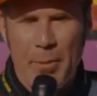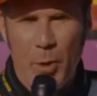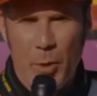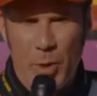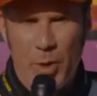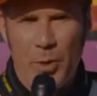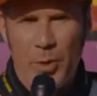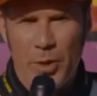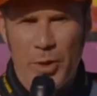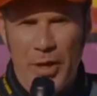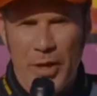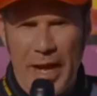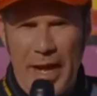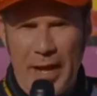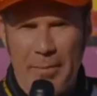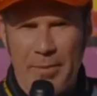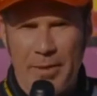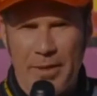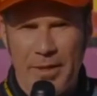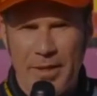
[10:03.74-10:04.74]
Well, we're real
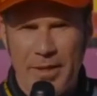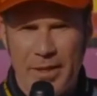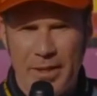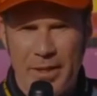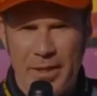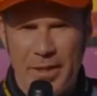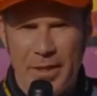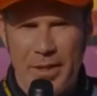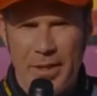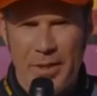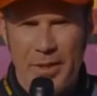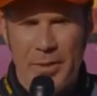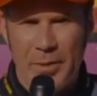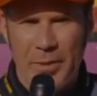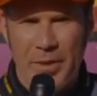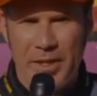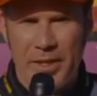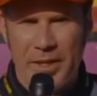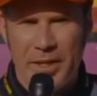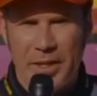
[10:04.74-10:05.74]
happy
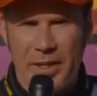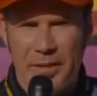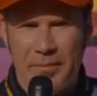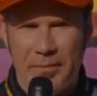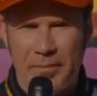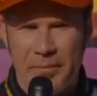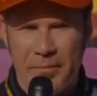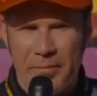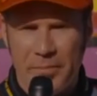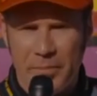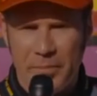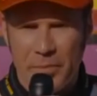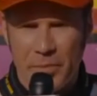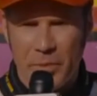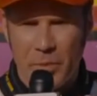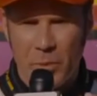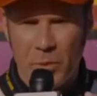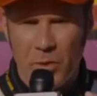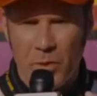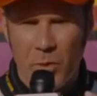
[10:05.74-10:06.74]
with
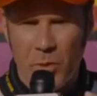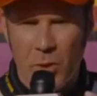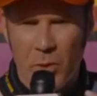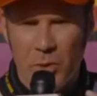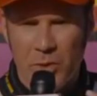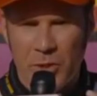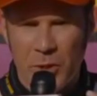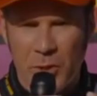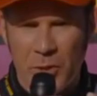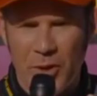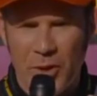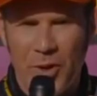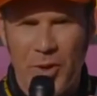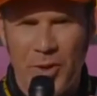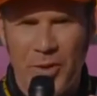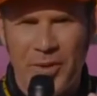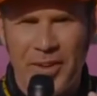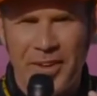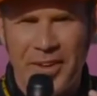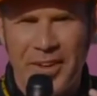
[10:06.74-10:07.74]
what was going
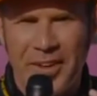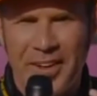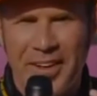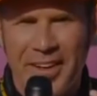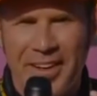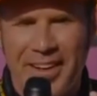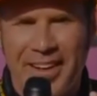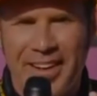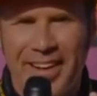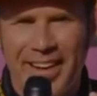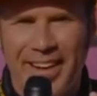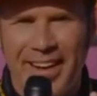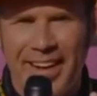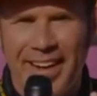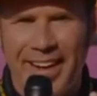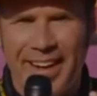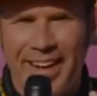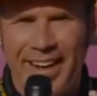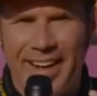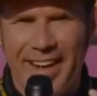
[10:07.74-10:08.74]
on.
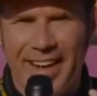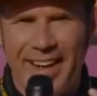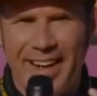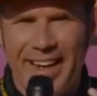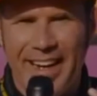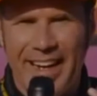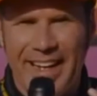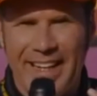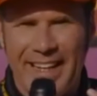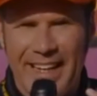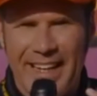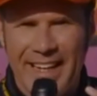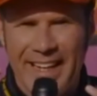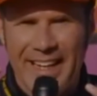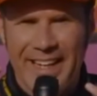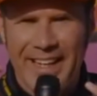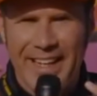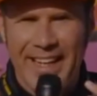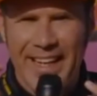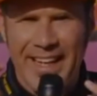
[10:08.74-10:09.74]
And at the end
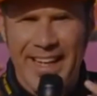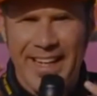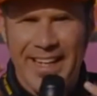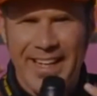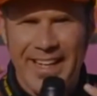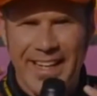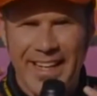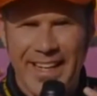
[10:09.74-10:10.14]
of the day,